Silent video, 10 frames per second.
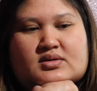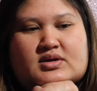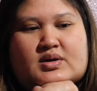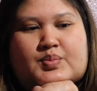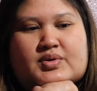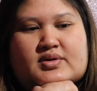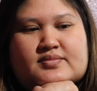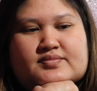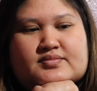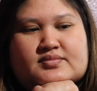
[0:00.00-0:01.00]
Yep.
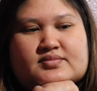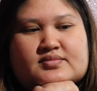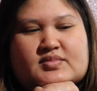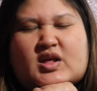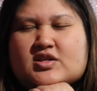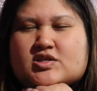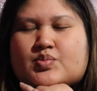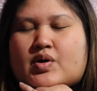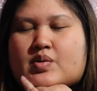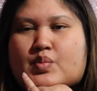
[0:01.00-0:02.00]
There's
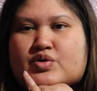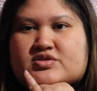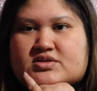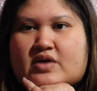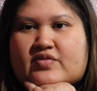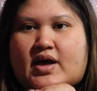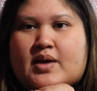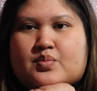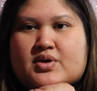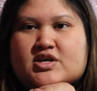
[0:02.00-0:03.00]
probably more stuff that
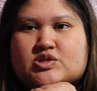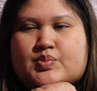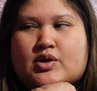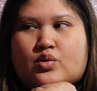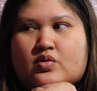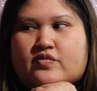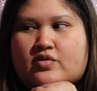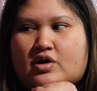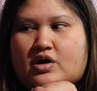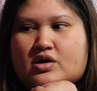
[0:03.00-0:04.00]
I missed, but
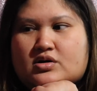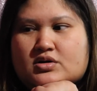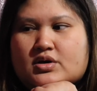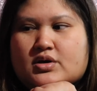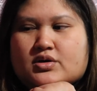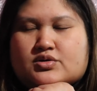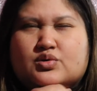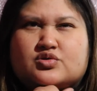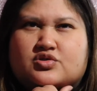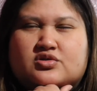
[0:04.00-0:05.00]
overall,
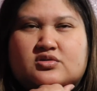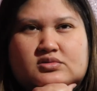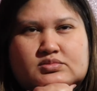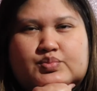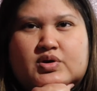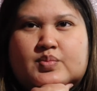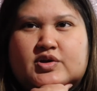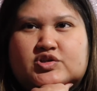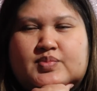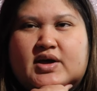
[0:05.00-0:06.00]
those are pretty
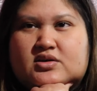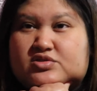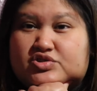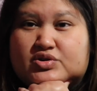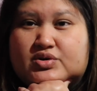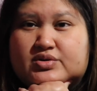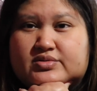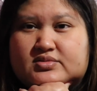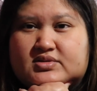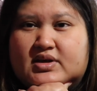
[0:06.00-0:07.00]
much my
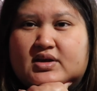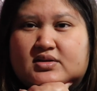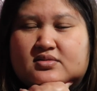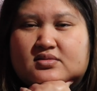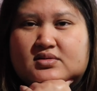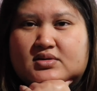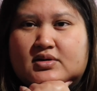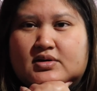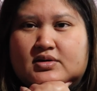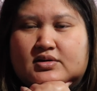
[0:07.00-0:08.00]
concerns and
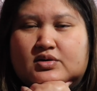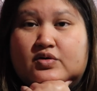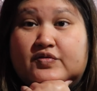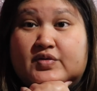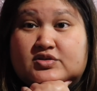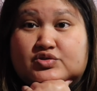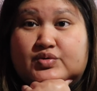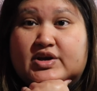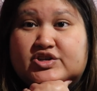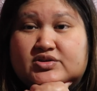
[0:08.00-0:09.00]
you know,
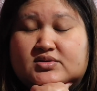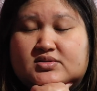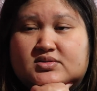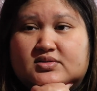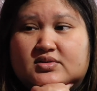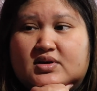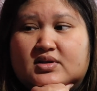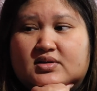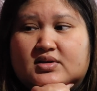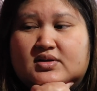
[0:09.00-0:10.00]
frustrations
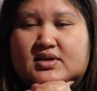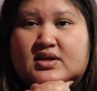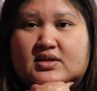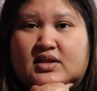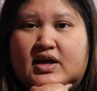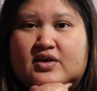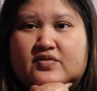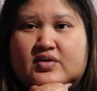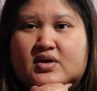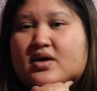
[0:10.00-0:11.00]
and a daily life.
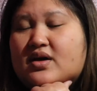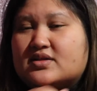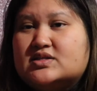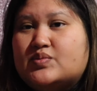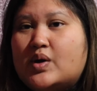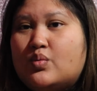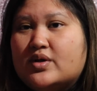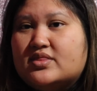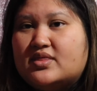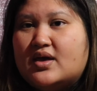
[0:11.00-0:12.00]
That's why
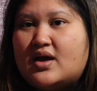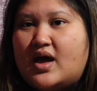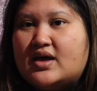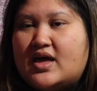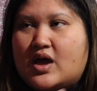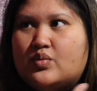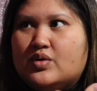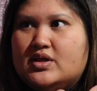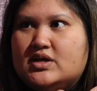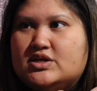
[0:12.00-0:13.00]
one thing I can't
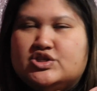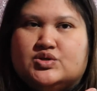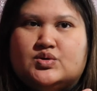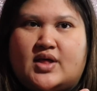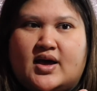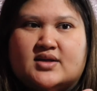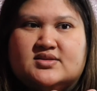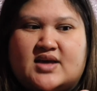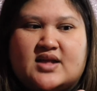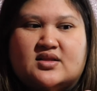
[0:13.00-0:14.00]
really do like a
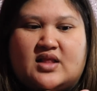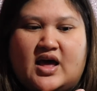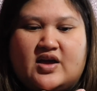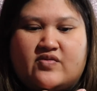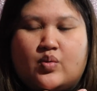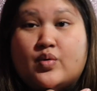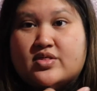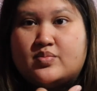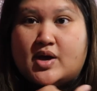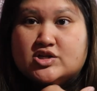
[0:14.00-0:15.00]
day in the life
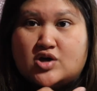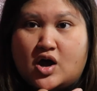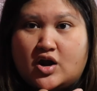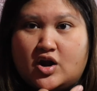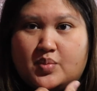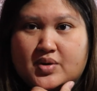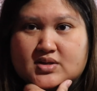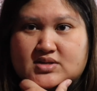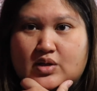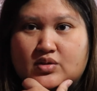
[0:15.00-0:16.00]
with my daughter
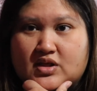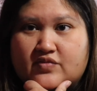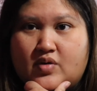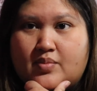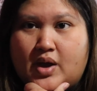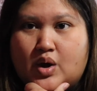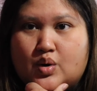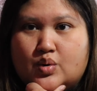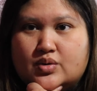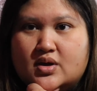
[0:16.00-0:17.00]
because I don't live on my
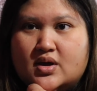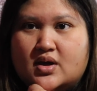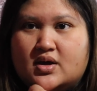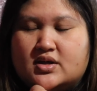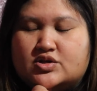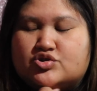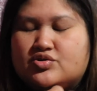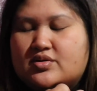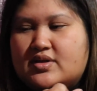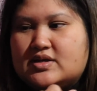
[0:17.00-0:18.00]
own. There's
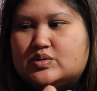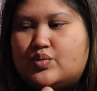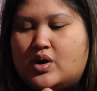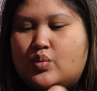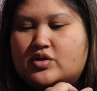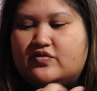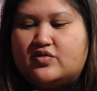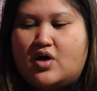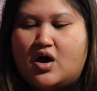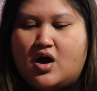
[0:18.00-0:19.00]
certain things where I want to
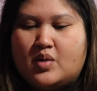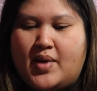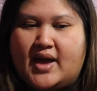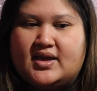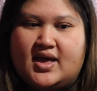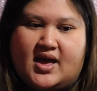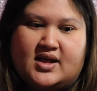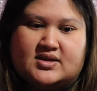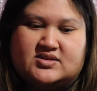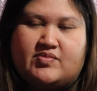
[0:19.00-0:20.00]
vlog, but I
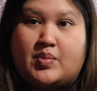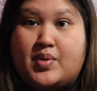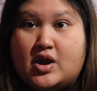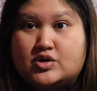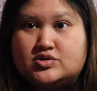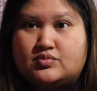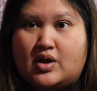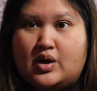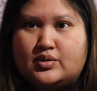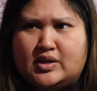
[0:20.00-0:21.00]
can't because I have my parents
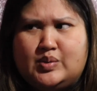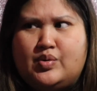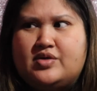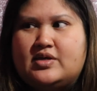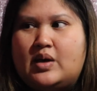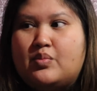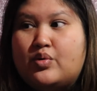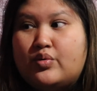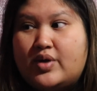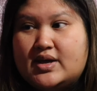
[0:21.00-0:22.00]
around and they probably think I'm
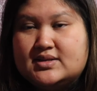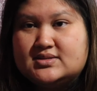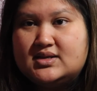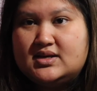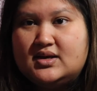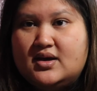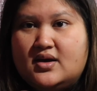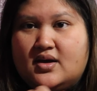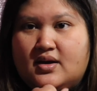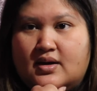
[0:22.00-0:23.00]
crazy.
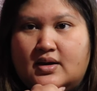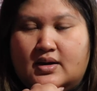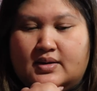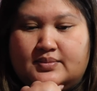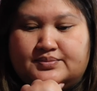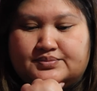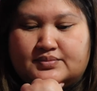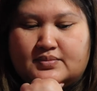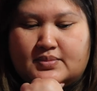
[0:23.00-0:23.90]
Um,